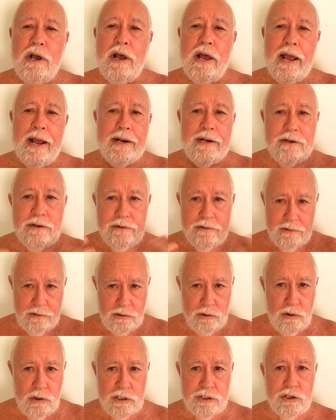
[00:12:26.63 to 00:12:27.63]
and
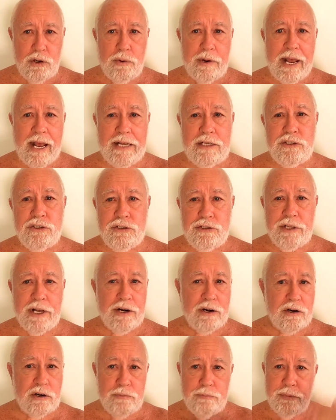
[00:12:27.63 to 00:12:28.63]
also cases that
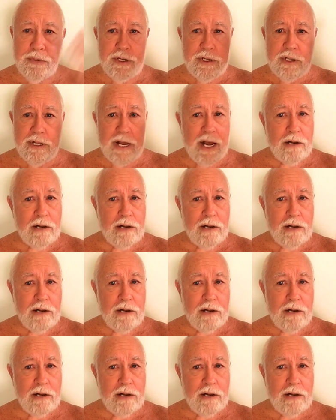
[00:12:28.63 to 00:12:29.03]
are completely